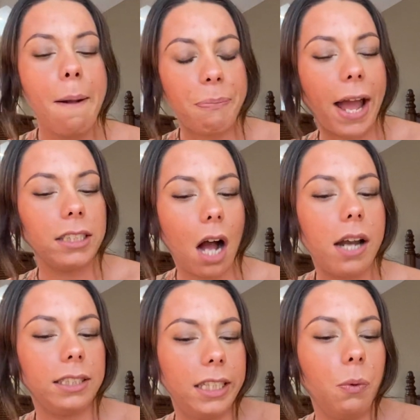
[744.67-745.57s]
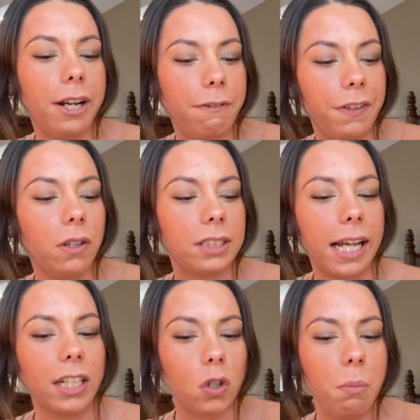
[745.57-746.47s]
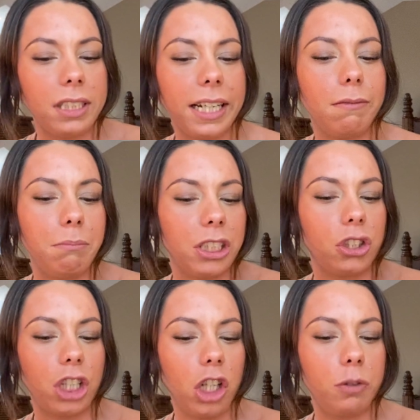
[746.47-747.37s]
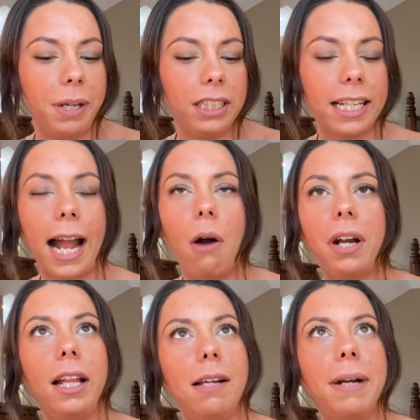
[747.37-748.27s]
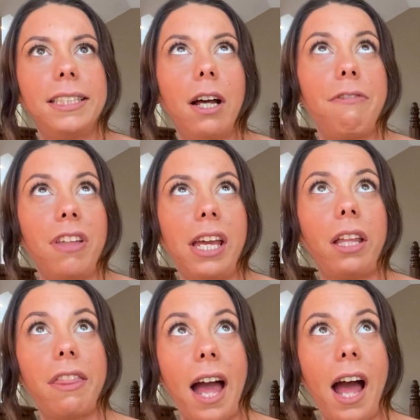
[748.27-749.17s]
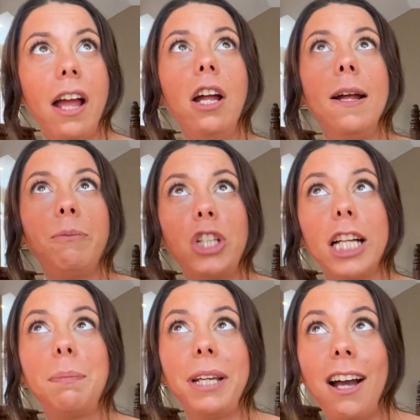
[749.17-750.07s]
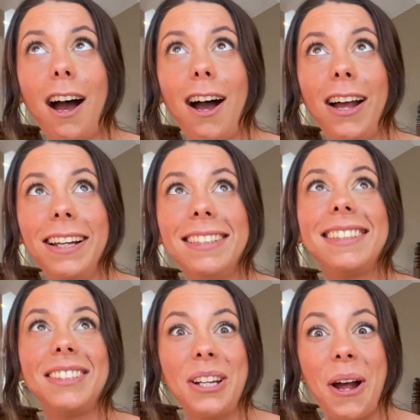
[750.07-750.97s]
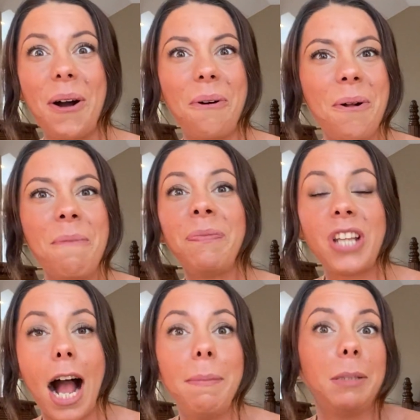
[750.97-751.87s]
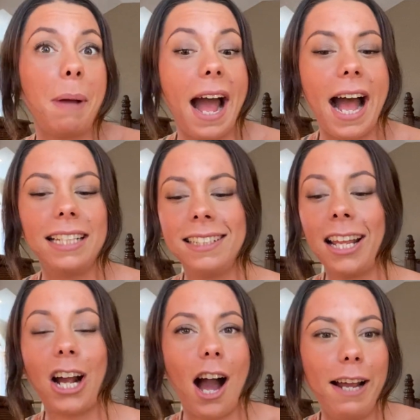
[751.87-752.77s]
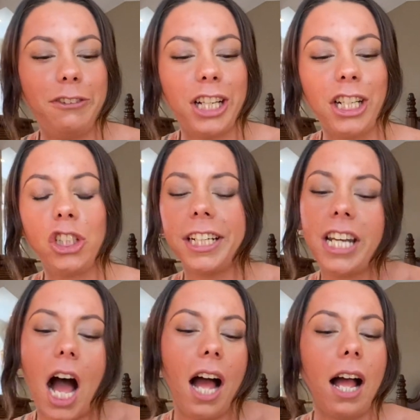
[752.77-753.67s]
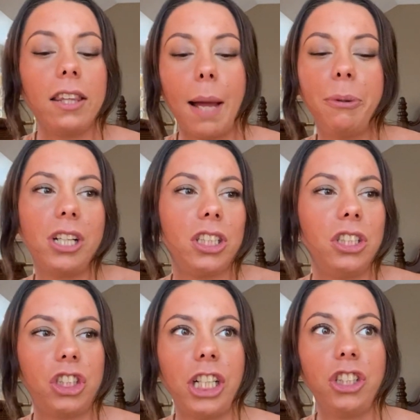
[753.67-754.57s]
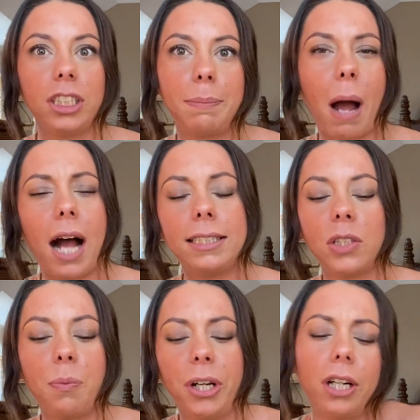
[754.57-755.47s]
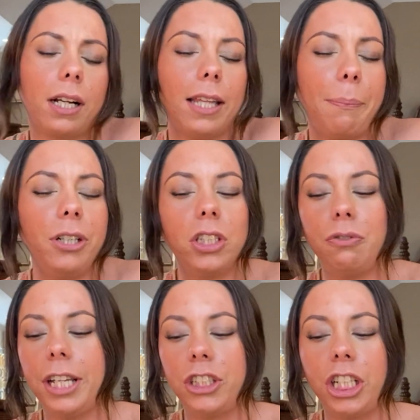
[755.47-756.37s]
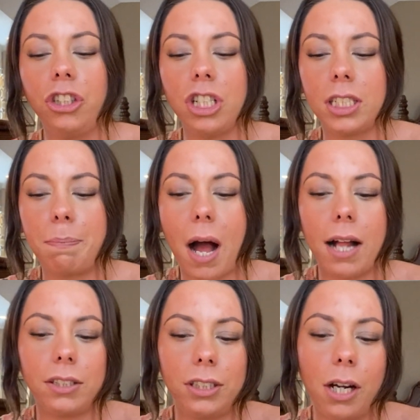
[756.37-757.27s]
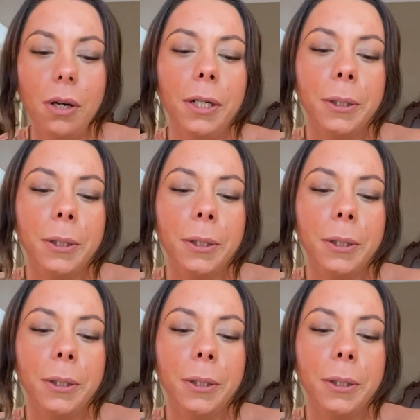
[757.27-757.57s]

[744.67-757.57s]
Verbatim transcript: That's honestly what it feels like. It's almost like a misjudgment. It's like, how could I let myself think that just because, you know, time has passed and like I've changed, like not a leopard doesn't change its spots. That's what I'm hearing. Like a leopard doesn't really change its spots. So